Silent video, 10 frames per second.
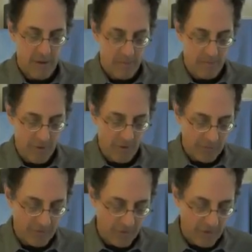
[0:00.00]
but
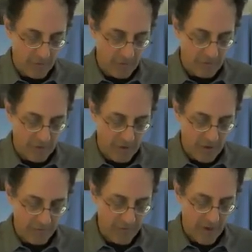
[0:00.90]
also there was
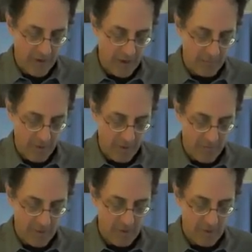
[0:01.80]
a finite
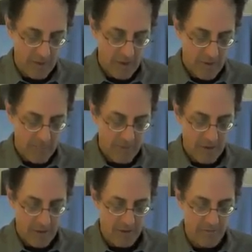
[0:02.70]
probability
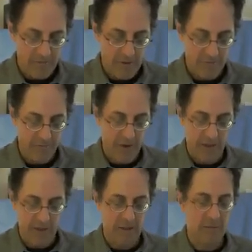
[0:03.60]
of
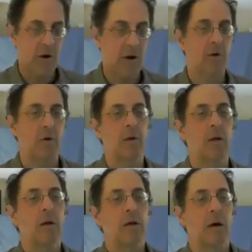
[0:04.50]
finding the
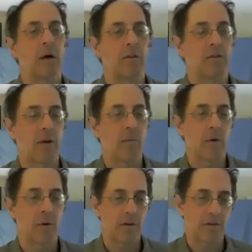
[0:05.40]
particle
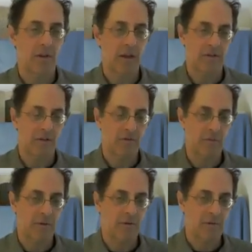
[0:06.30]
somewhere in this classically
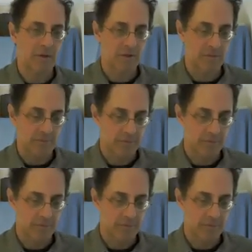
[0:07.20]
forbidden region.